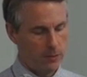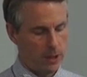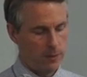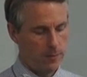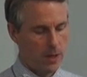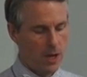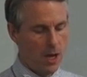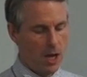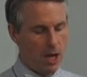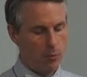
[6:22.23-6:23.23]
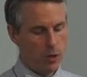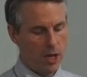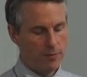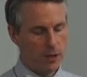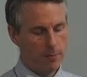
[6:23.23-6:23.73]
Okay, um, We
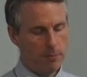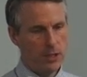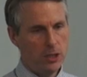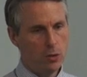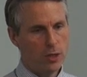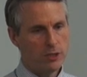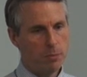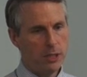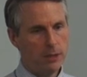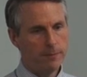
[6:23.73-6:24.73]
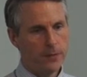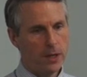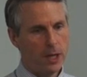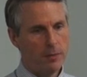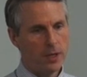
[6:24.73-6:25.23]
have a mini USB
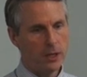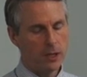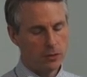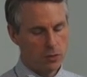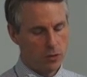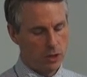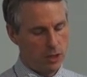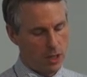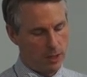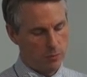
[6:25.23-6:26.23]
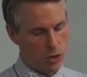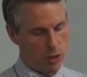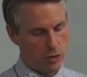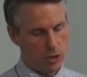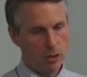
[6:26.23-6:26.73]
um, that can do the uh,
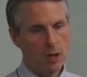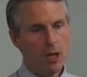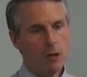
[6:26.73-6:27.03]
charging,